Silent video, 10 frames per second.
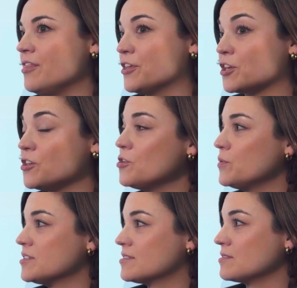the
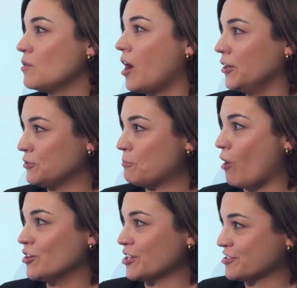queue is 100
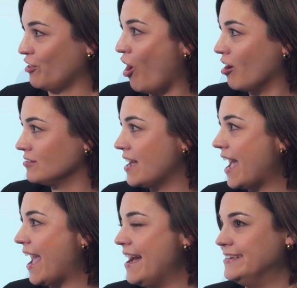projects long
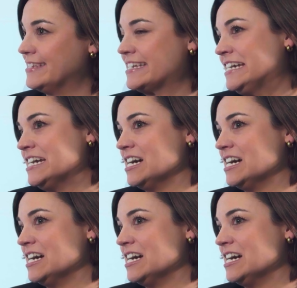and